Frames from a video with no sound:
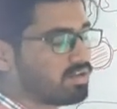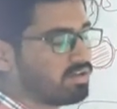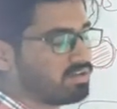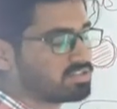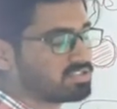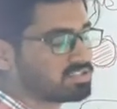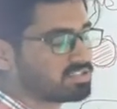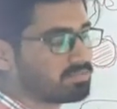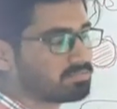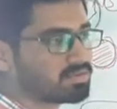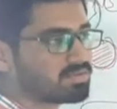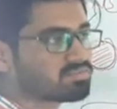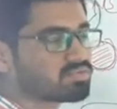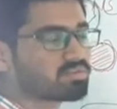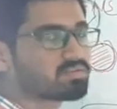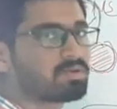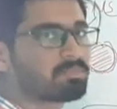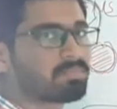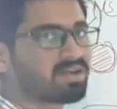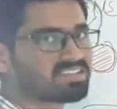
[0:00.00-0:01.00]
symptoms
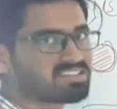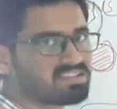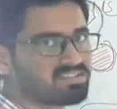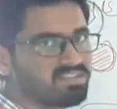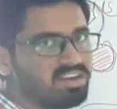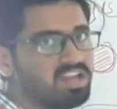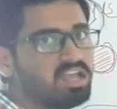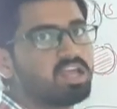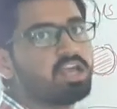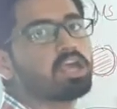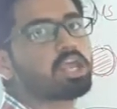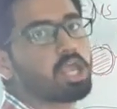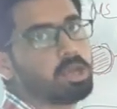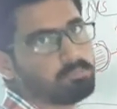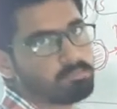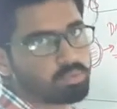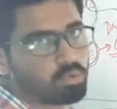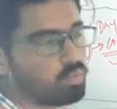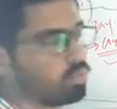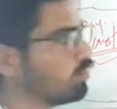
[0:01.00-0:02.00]
of the patient will
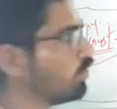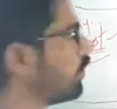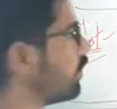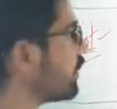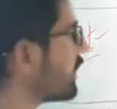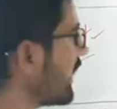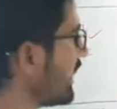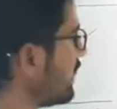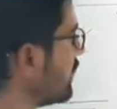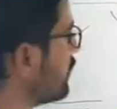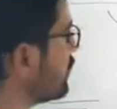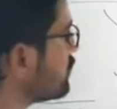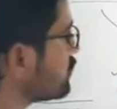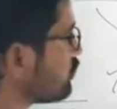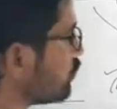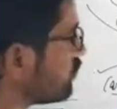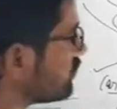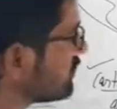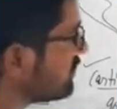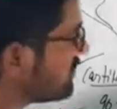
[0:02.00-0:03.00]
improve, right?
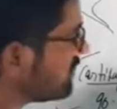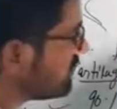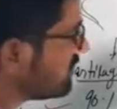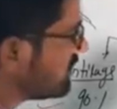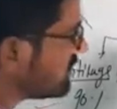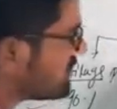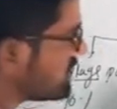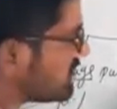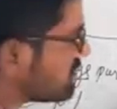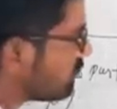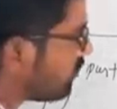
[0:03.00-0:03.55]
So this is